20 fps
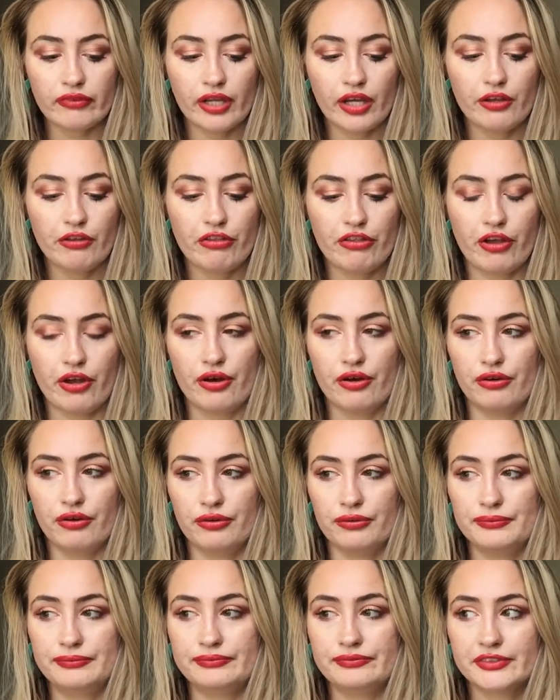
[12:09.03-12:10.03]
So
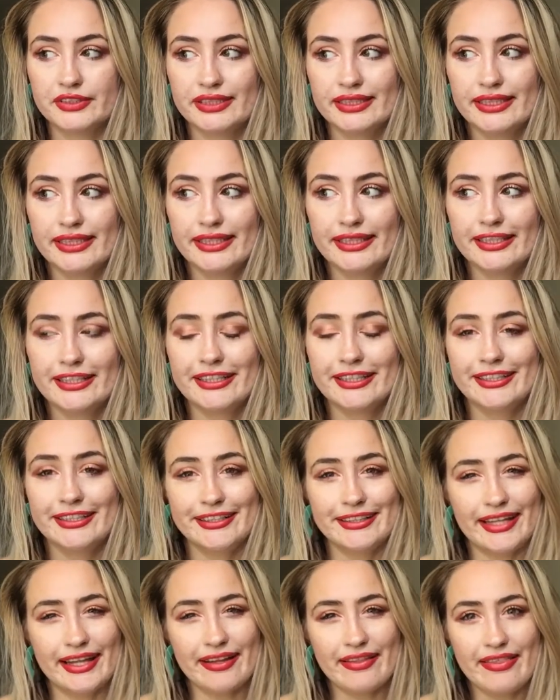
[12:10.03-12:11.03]

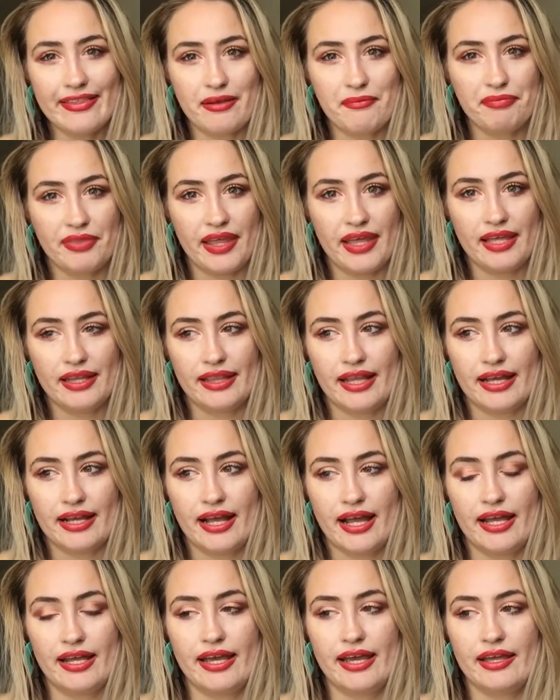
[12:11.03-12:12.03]
that's something that
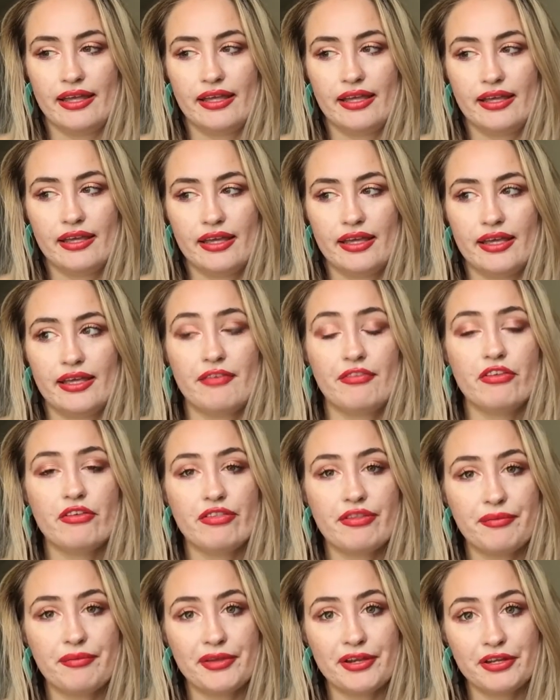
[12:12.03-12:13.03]
kind of gives you
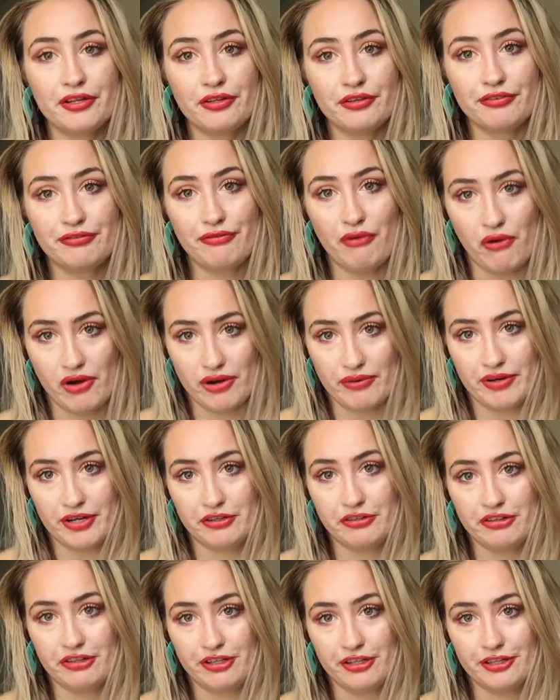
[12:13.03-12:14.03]
something to look forward
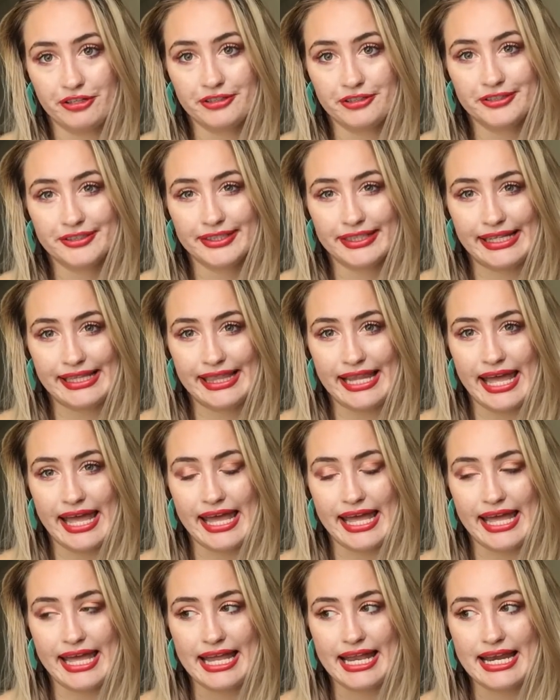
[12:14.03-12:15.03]
to, and
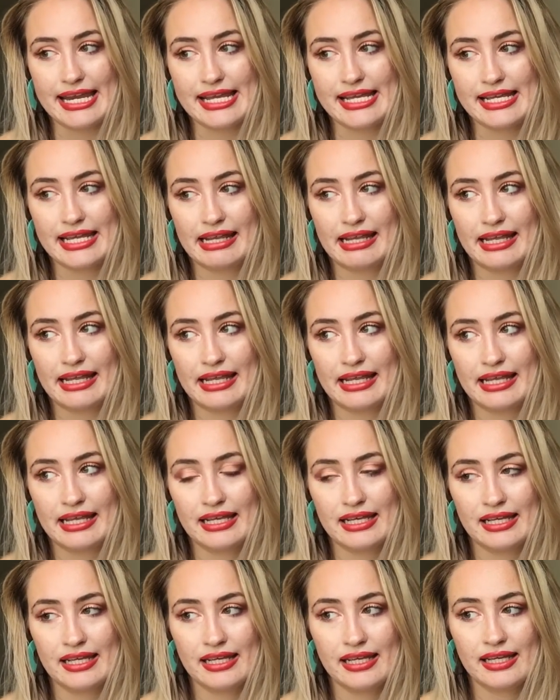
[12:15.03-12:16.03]
then
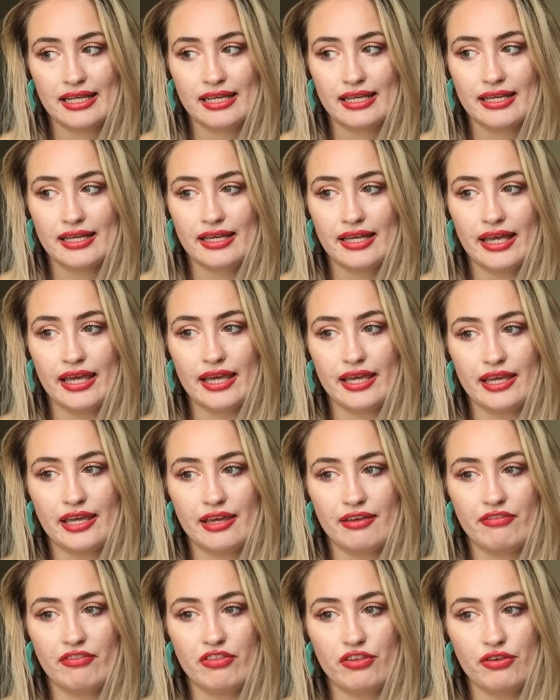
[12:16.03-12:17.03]
it
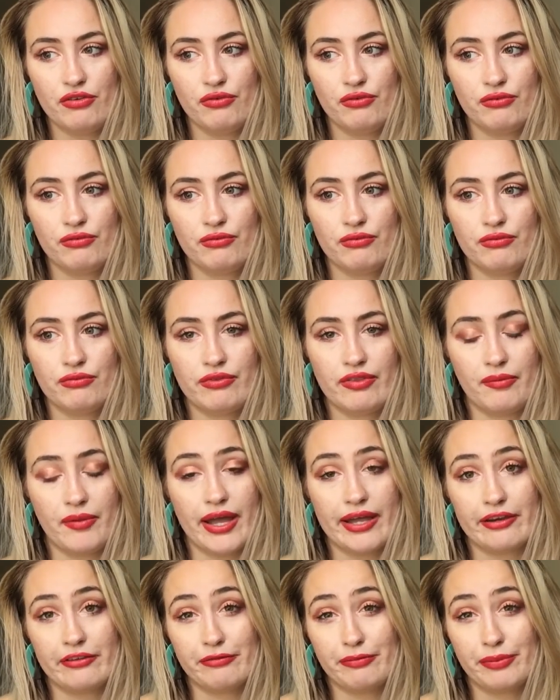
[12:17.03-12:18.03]
gives you some
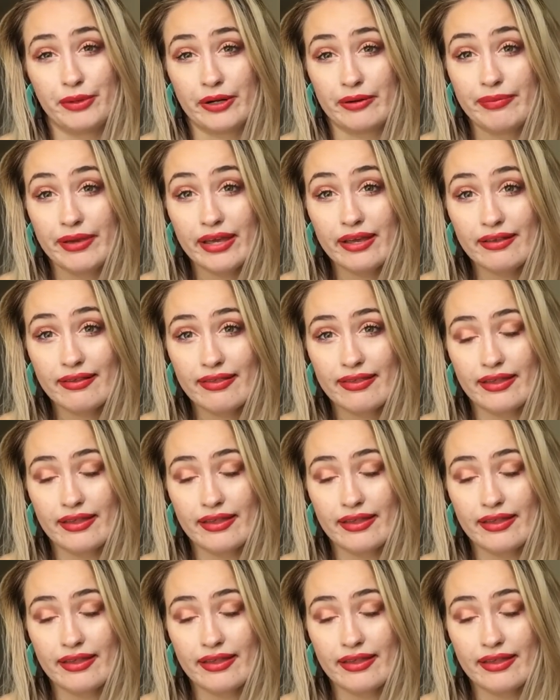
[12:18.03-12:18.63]
kind of purpose.